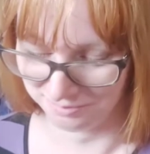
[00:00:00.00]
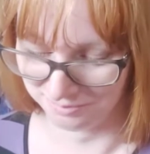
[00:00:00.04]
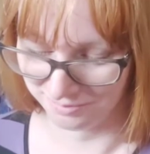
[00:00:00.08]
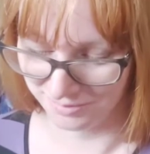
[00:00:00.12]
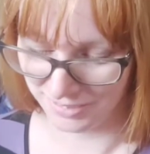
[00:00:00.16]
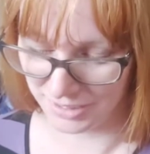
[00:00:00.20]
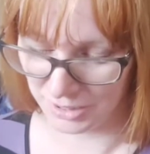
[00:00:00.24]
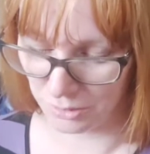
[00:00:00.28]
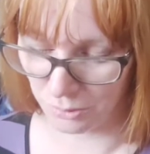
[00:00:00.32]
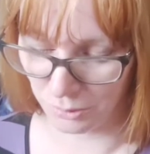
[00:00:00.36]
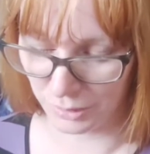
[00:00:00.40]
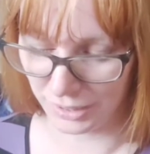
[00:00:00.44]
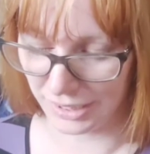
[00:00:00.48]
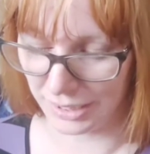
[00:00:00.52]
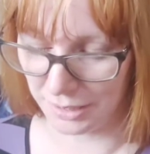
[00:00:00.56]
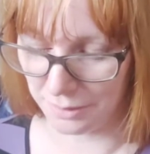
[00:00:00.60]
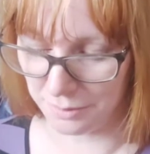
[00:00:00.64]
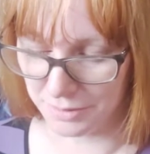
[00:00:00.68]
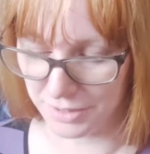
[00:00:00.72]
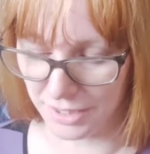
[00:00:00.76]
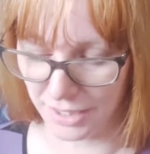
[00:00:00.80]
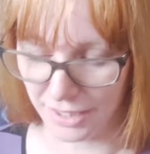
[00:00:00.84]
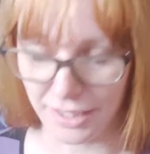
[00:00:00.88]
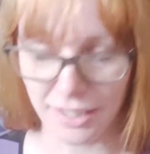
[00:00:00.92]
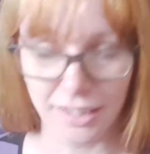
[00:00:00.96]
That's what we keep
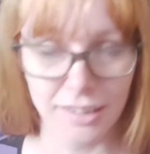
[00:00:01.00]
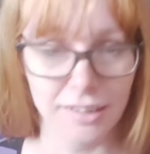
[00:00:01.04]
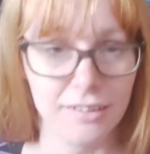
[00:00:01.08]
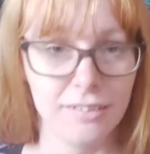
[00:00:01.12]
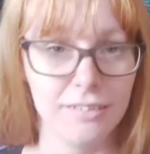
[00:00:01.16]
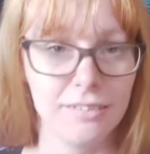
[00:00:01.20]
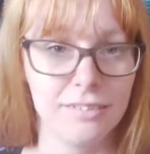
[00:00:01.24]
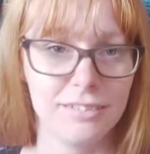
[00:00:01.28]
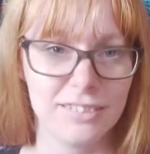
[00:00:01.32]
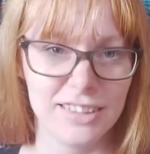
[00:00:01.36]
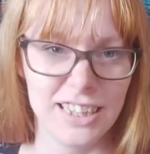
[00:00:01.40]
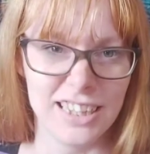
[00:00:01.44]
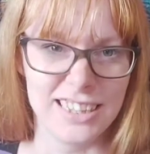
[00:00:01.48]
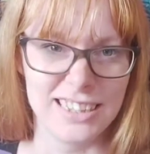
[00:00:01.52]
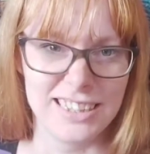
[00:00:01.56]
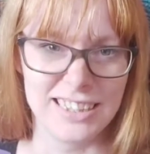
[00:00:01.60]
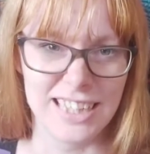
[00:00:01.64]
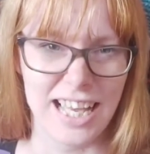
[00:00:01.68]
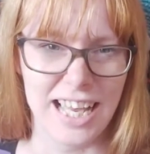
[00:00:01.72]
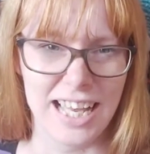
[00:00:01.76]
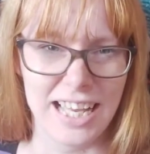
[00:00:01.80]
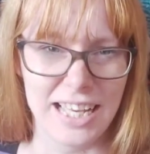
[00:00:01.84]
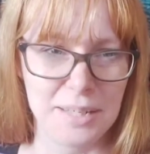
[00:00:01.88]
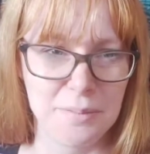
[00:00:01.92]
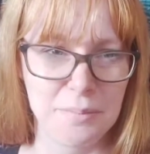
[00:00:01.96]
saying. It takes
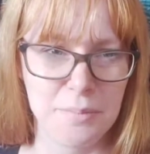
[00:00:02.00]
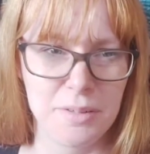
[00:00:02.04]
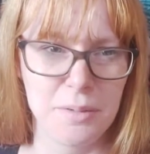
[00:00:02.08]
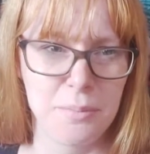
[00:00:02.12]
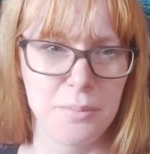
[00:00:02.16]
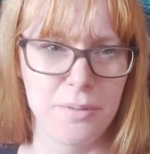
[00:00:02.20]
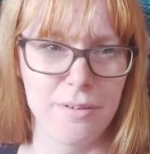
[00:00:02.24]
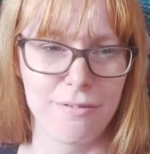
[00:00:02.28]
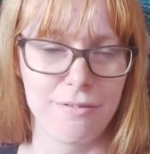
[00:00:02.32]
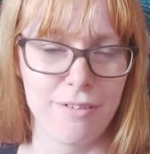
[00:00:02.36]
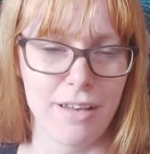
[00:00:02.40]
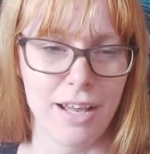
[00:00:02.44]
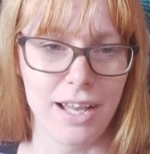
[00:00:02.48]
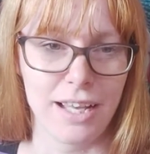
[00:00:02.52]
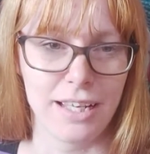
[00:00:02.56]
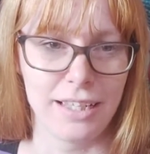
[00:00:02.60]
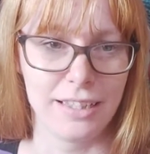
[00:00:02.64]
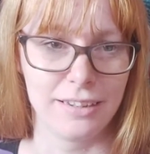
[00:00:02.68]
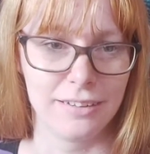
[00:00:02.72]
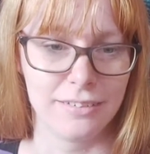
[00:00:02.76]
time. It'll be fine.